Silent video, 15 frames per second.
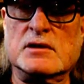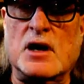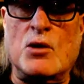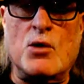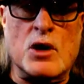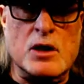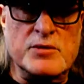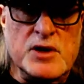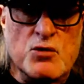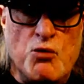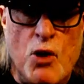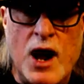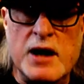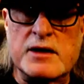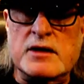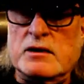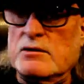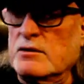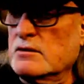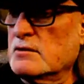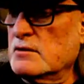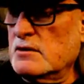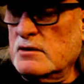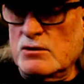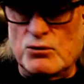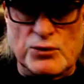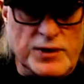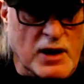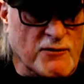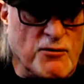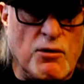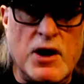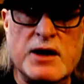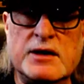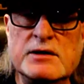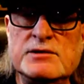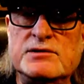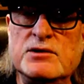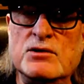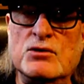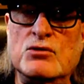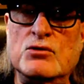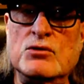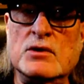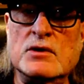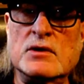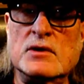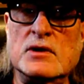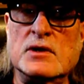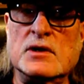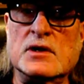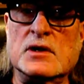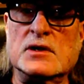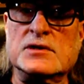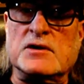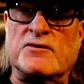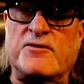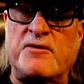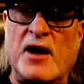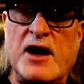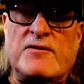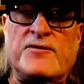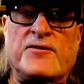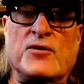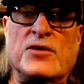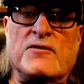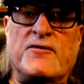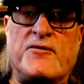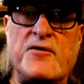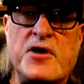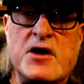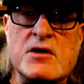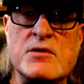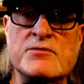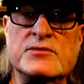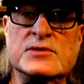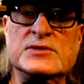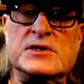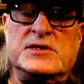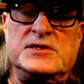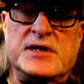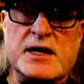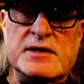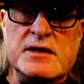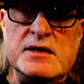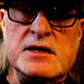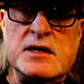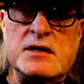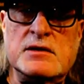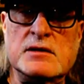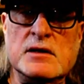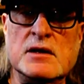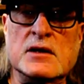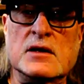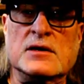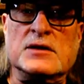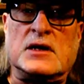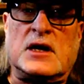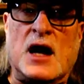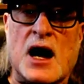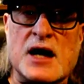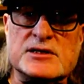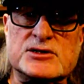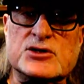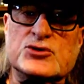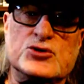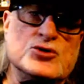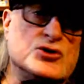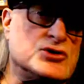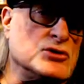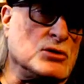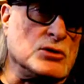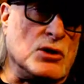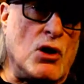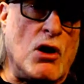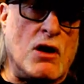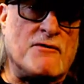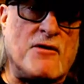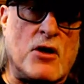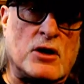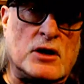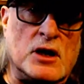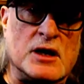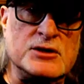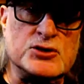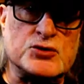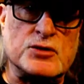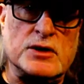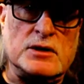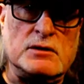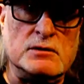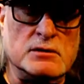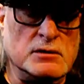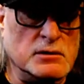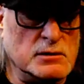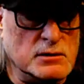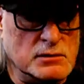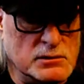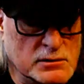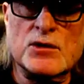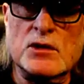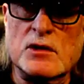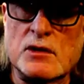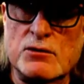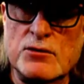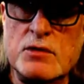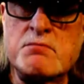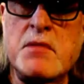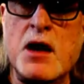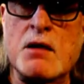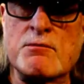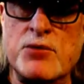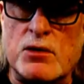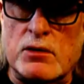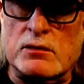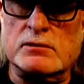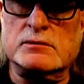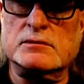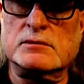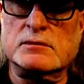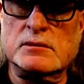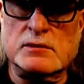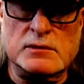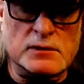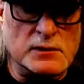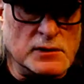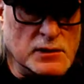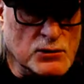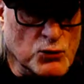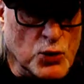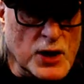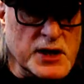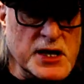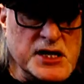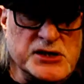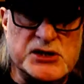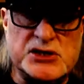I want to be ready. Whatever I can do to fight for the freedom, the dignity, the constitutional law of our country. Remember what he